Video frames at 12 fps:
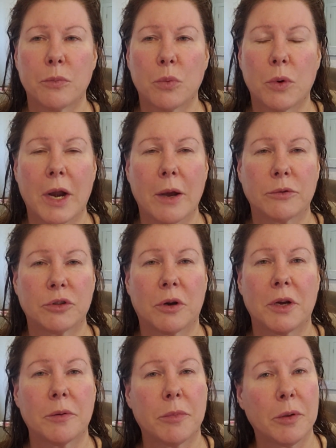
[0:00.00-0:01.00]
when I was
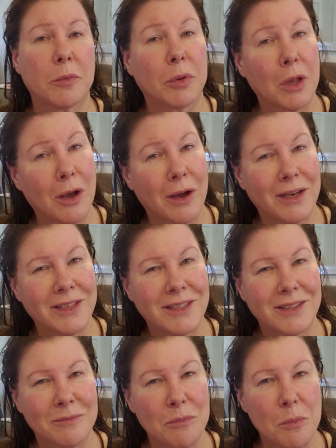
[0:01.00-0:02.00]
trying to be a blonde.
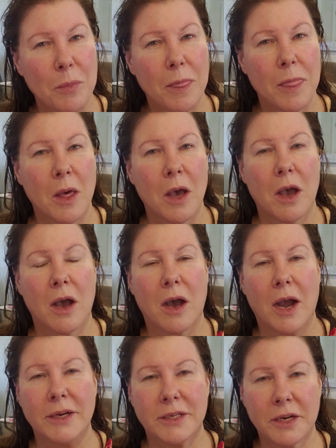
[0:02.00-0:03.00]

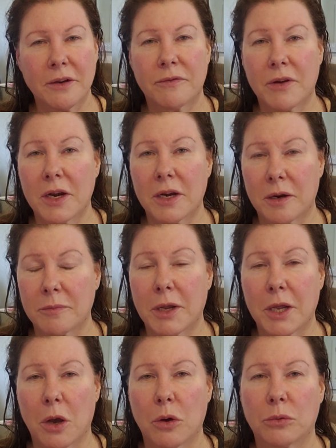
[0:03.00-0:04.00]
I did it fine on
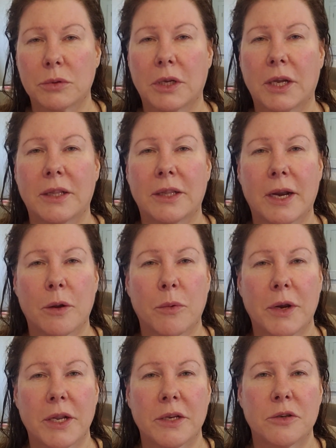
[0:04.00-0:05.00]
my own, and then I
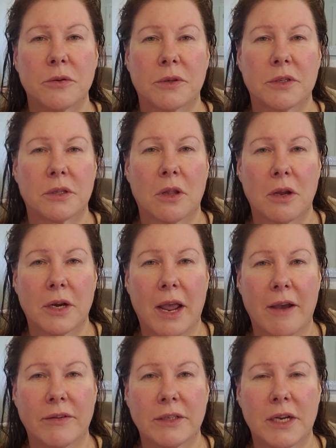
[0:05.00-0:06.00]
went into a salon to
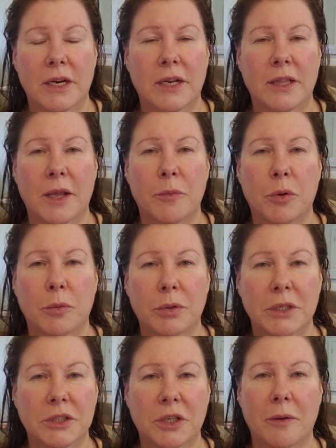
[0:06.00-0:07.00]
have it done, and they put
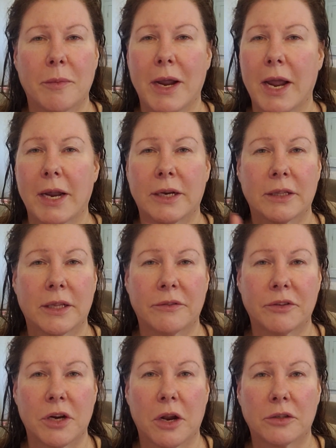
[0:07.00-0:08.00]
bleach on my head and
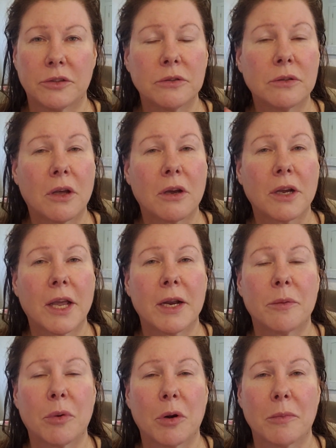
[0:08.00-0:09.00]
left it on too long, and
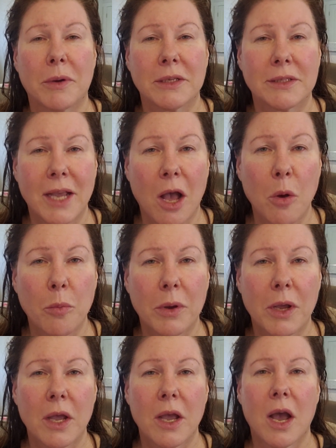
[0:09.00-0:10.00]
it burnt my scalp.
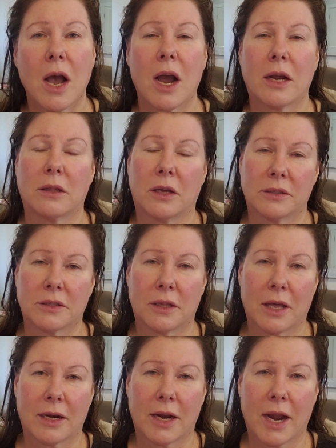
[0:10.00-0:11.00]
I lost a
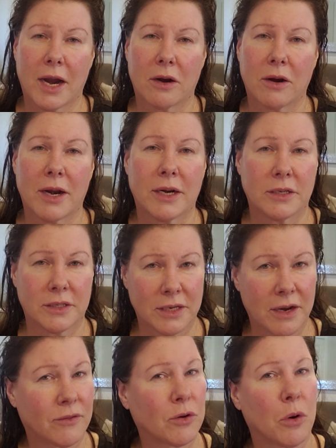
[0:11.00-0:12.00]
lot of hair, and it's
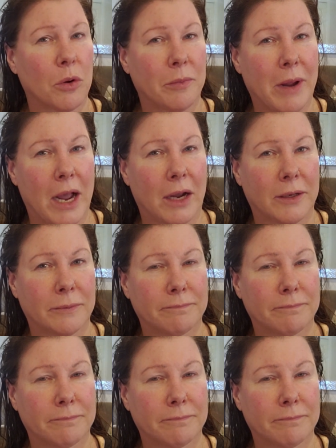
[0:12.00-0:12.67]
never grown back.